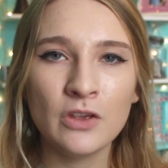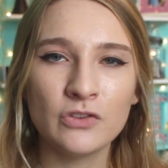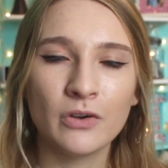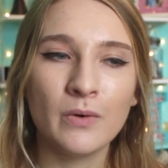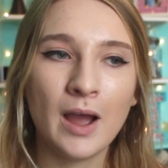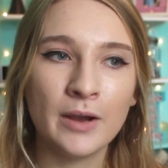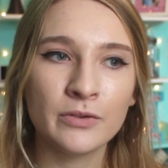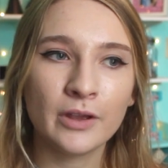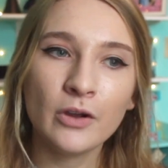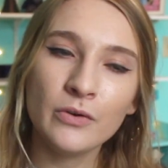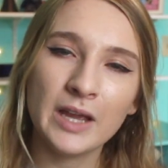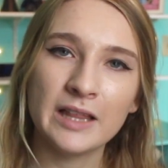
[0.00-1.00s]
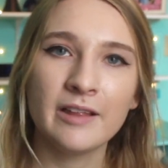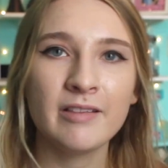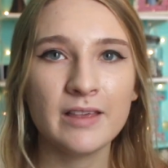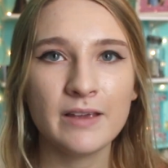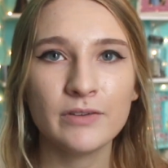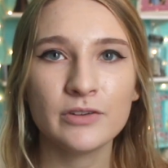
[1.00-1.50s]
So I was like, okay,
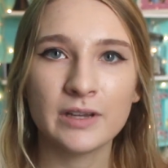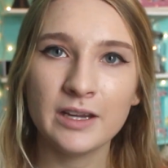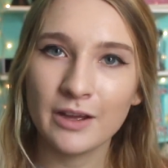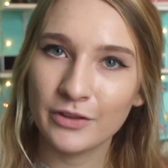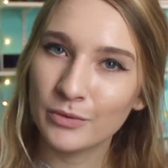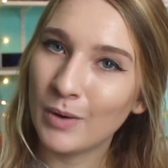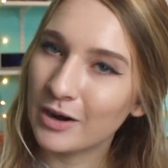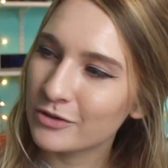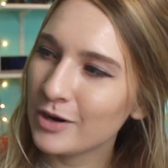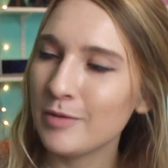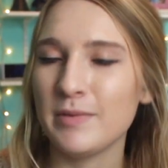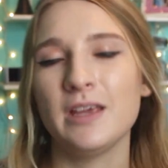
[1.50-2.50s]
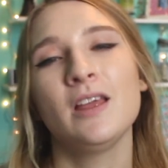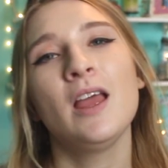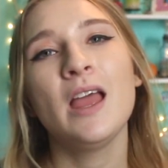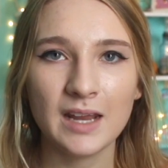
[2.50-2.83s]
let's see if there's any other walks around me.